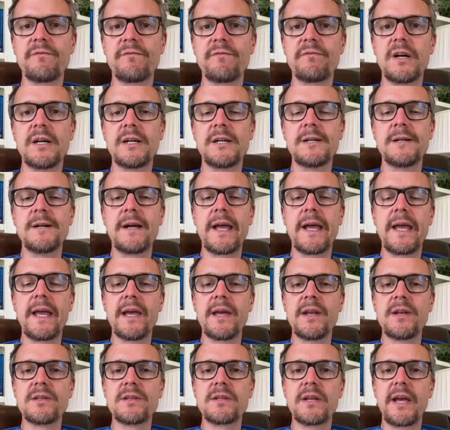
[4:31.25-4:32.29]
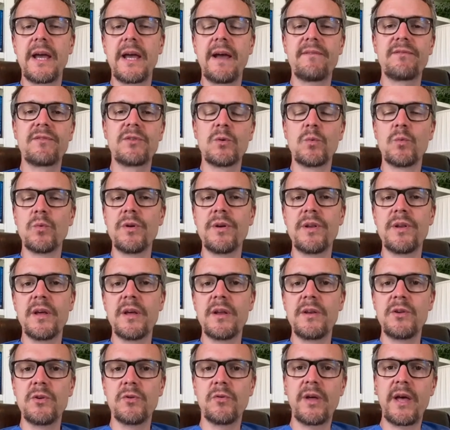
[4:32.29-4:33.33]
and after we're
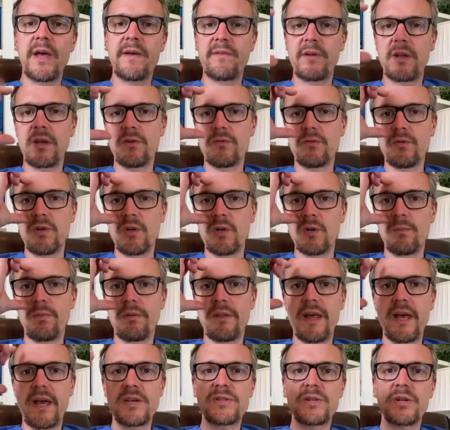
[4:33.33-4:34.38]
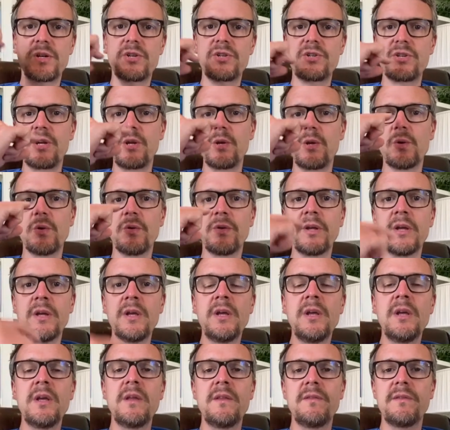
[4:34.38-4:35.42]
done, you'll have a clear plastic shield
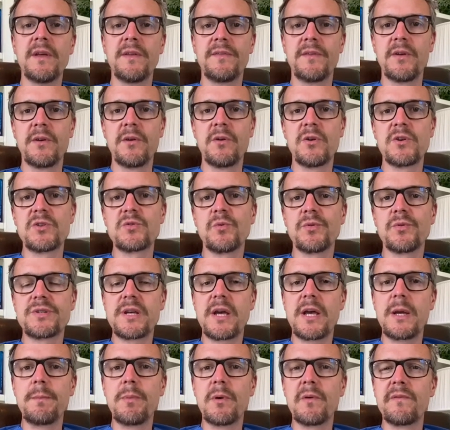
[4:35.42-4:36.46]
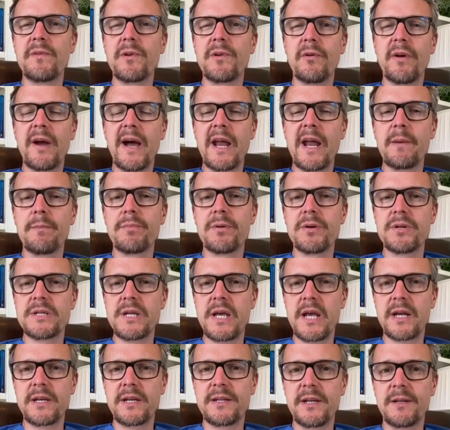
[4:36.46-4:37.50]
that the nurse will tape over your eye to
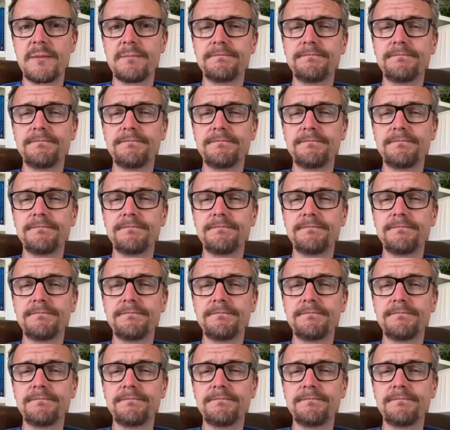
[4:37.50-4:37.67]
protect it.